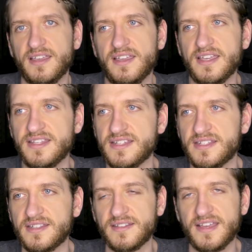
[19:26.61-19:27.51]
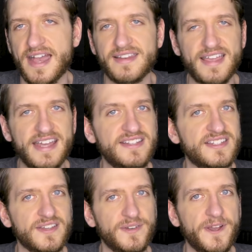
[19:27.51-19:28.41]
And I I
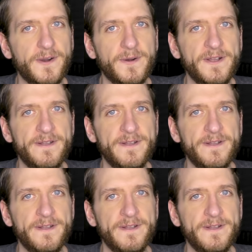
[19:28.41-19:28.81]
just don't know.